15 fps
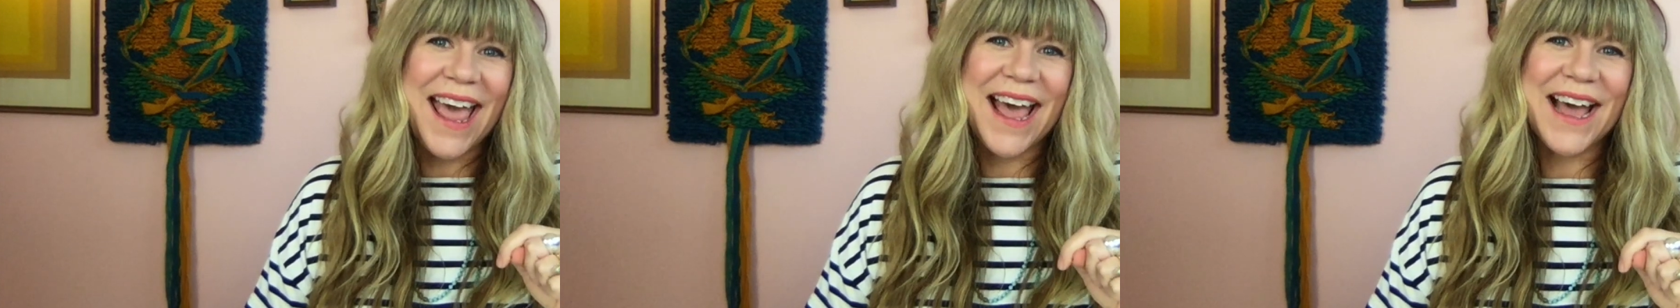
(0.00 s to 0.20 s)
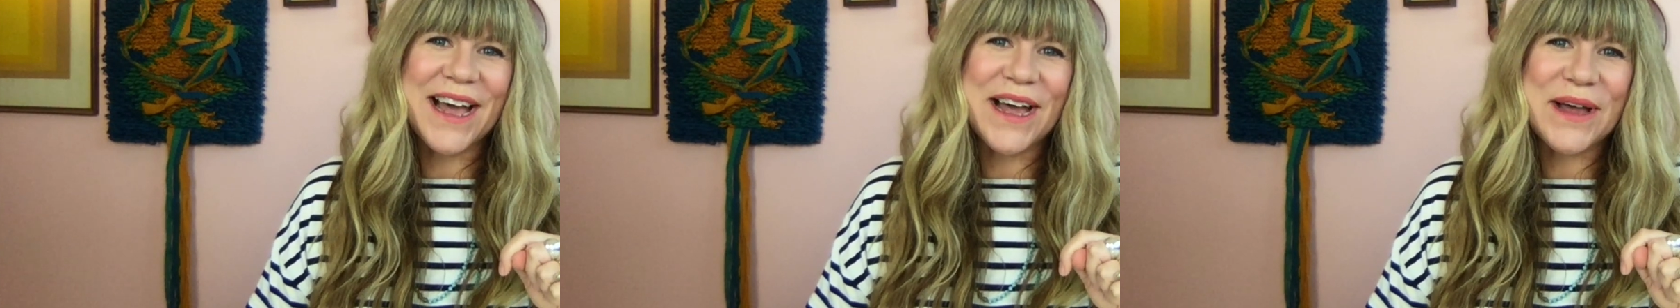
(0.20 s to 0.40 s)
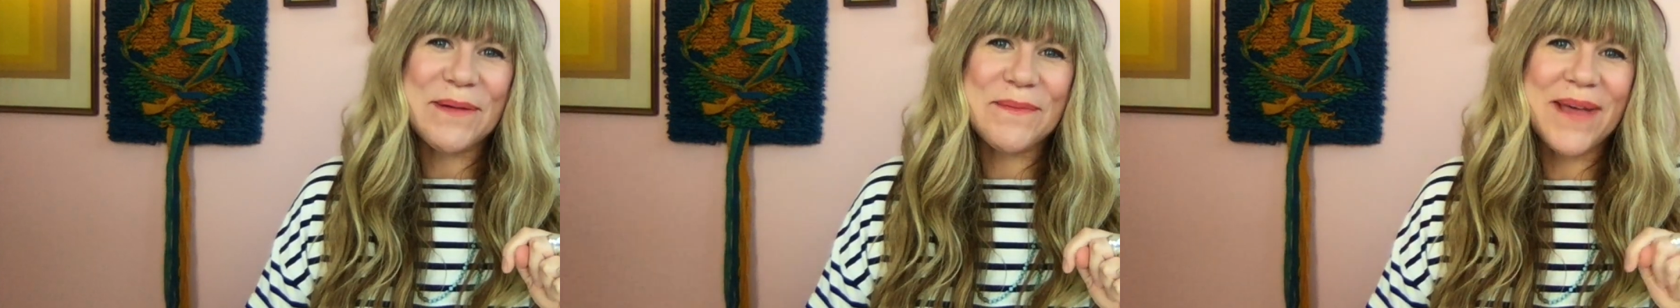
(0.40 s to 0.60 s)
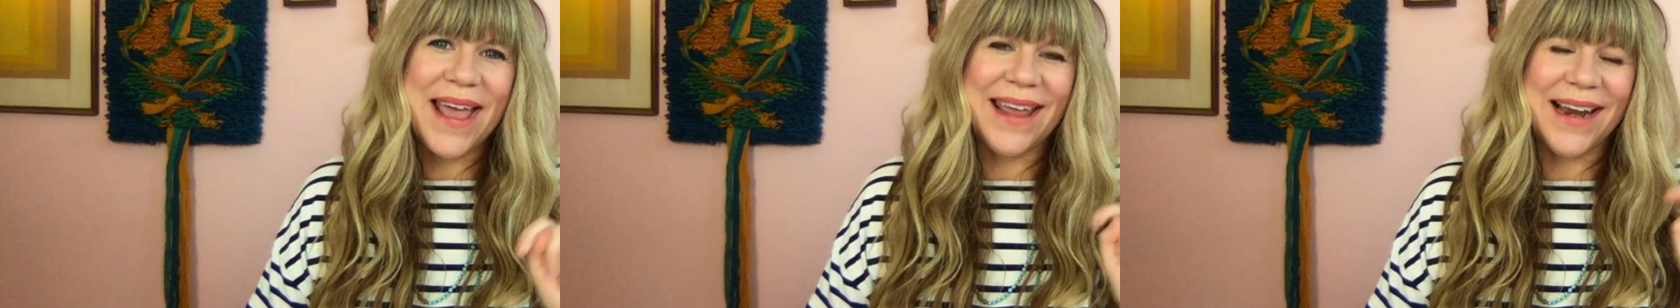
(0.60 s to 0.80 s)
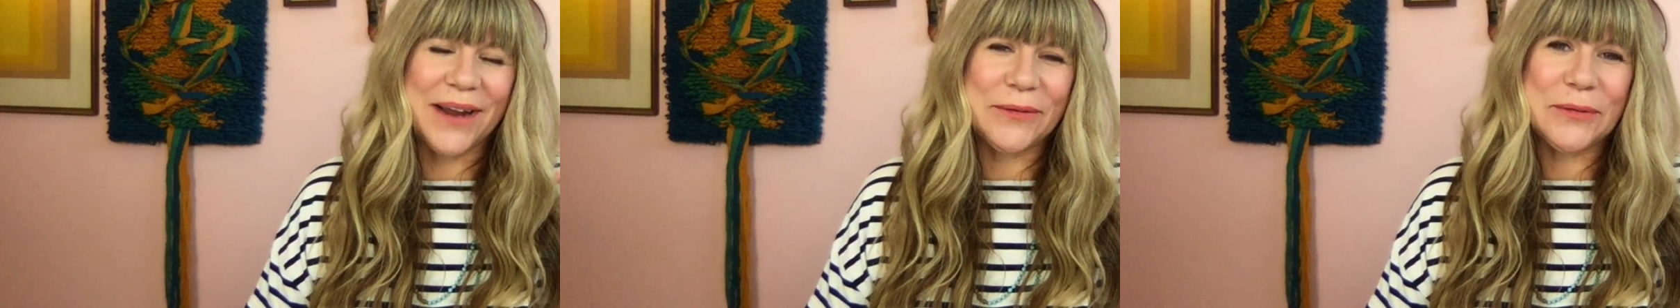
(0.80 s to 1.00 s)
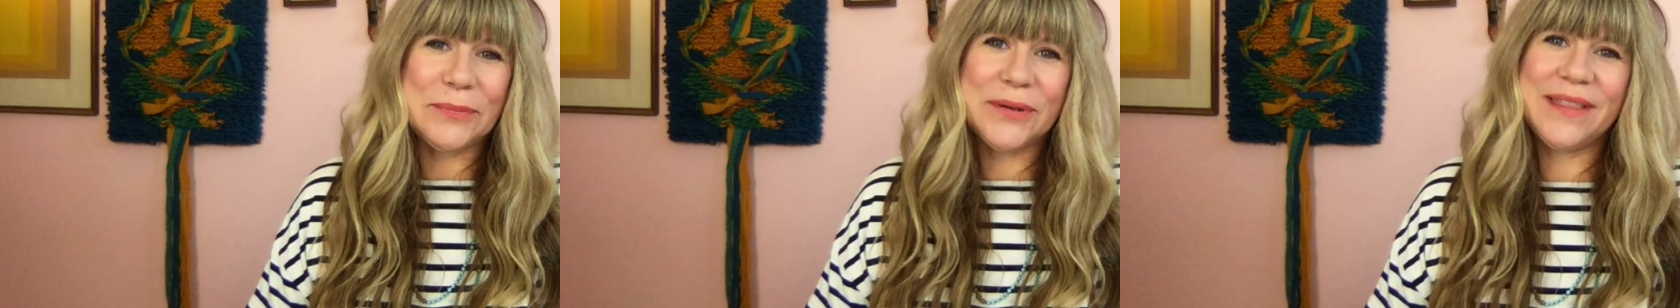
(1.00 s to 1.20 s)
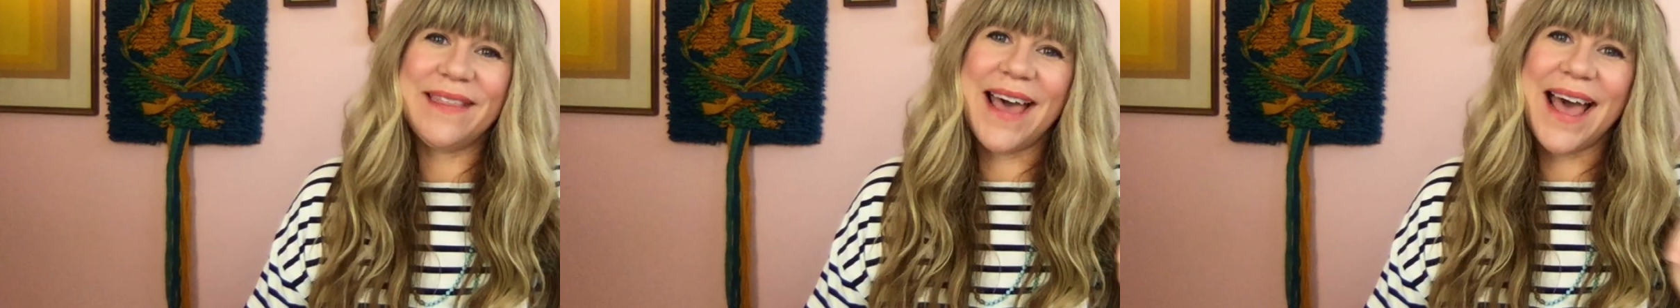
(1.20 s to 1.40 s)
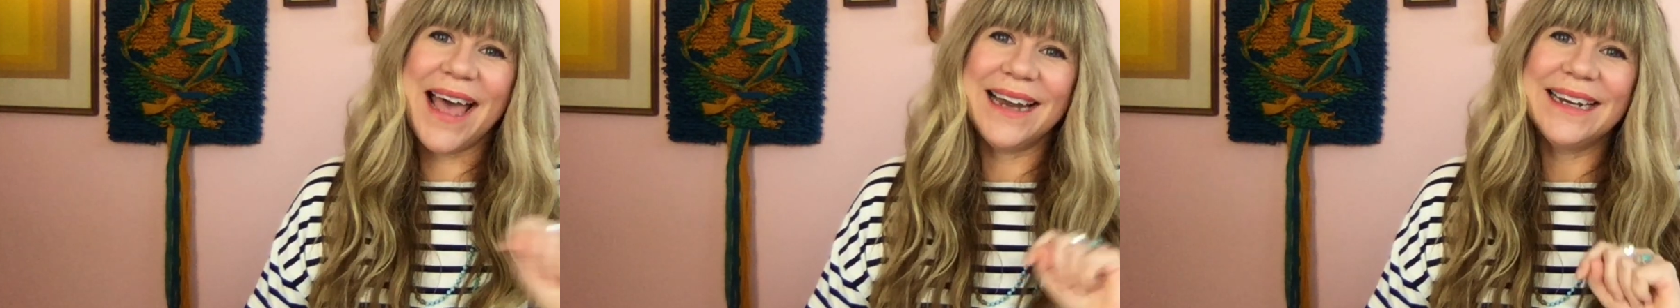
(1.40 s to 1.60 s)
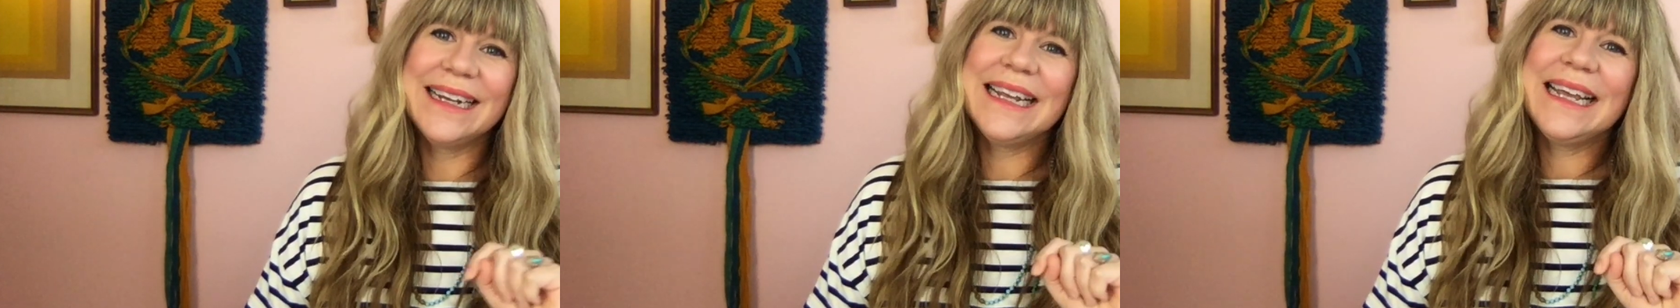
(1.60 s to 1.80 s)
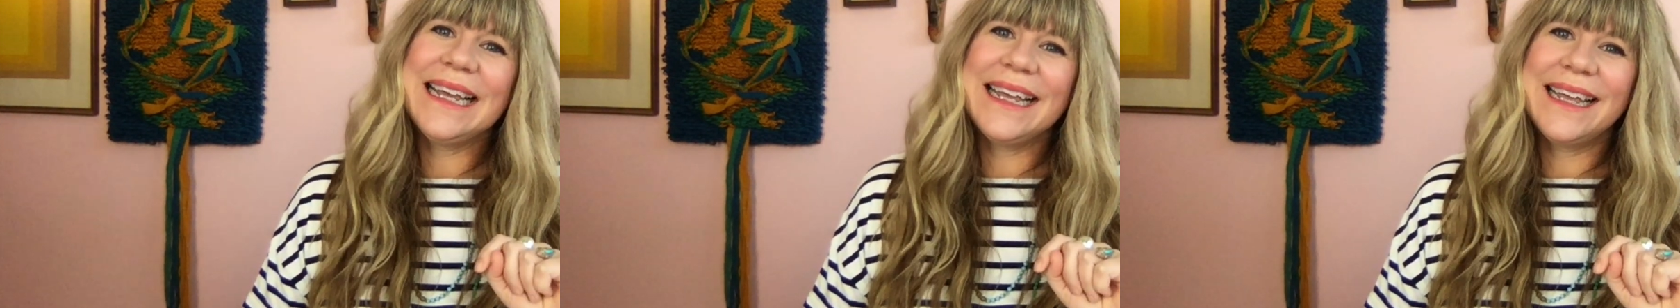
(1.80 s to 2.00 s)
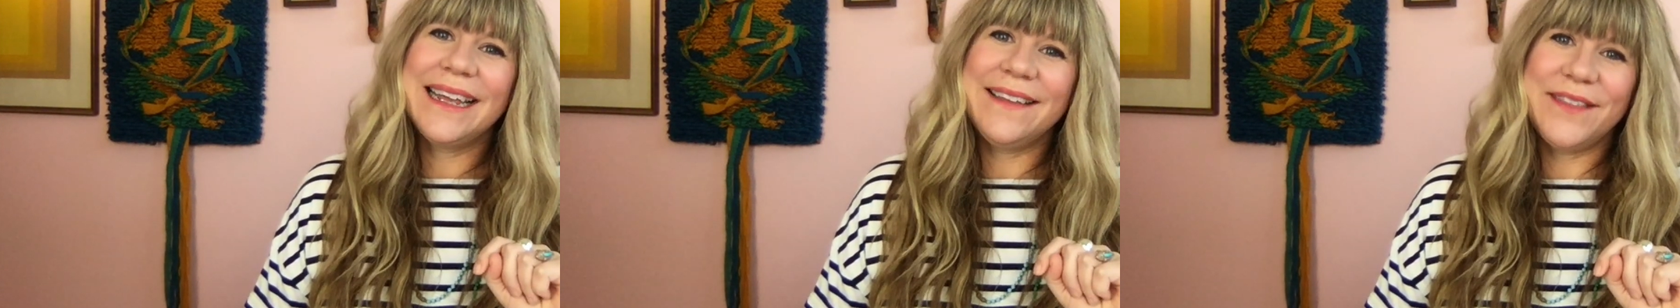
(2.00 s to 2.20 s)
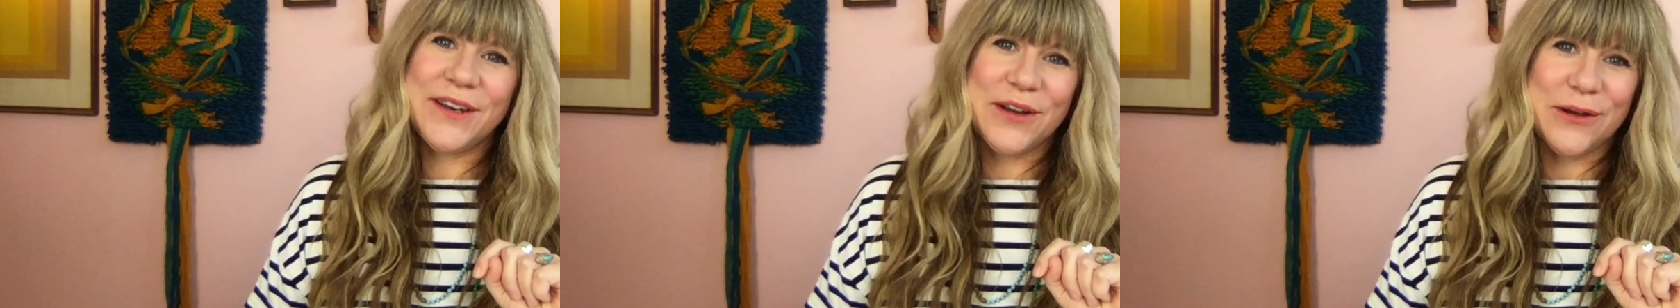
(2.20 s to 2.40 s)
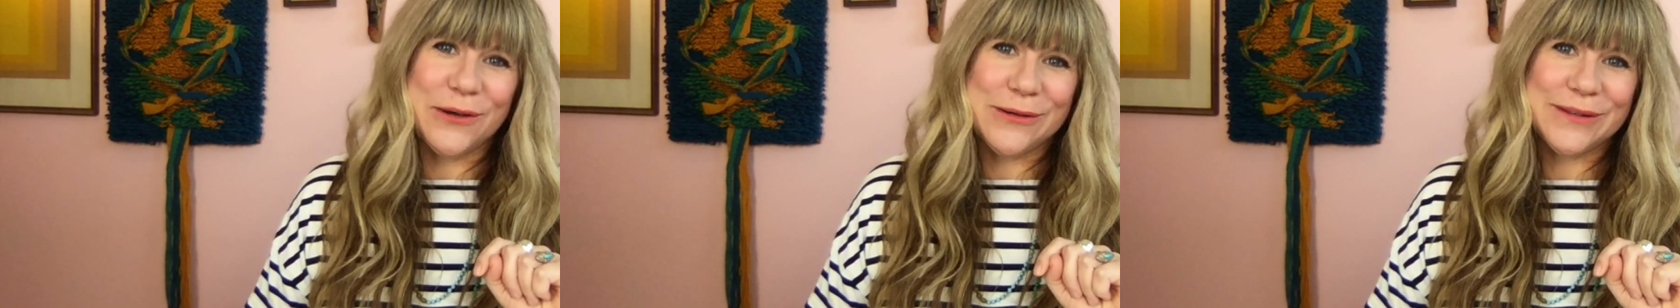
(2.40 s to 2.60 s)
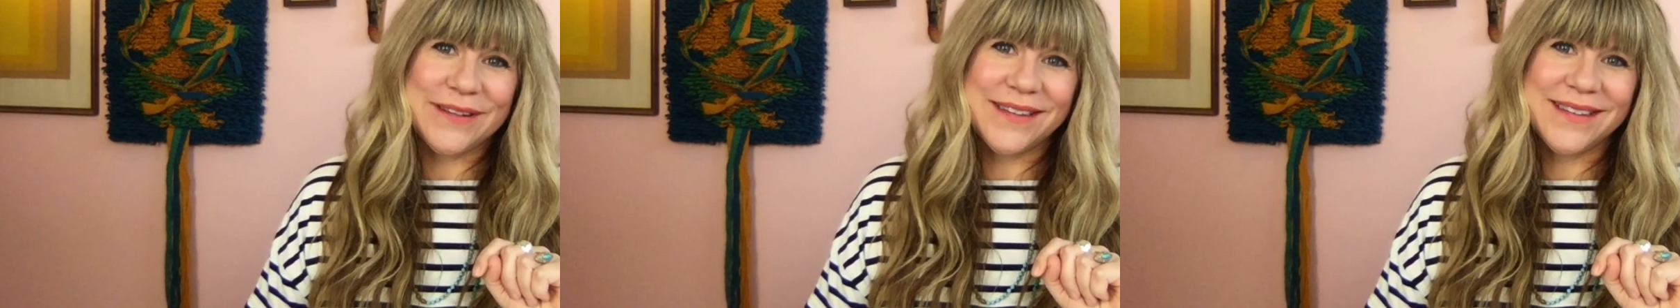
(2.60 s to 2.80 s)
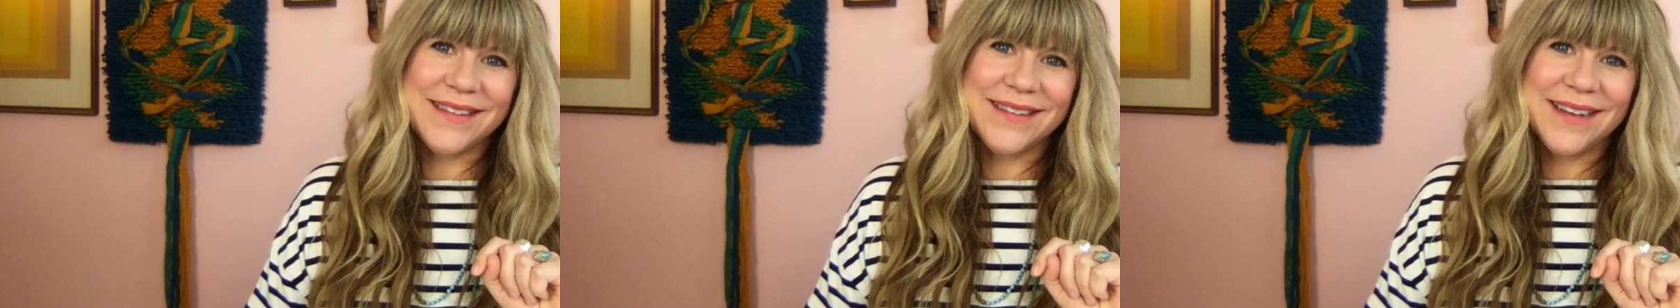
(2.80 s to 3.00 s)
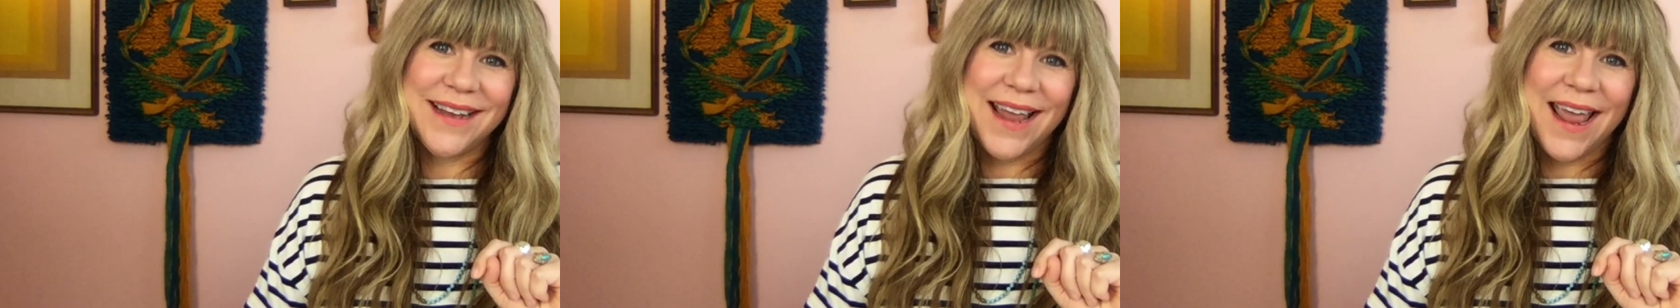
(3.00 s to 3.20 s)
and I will put that in the notes,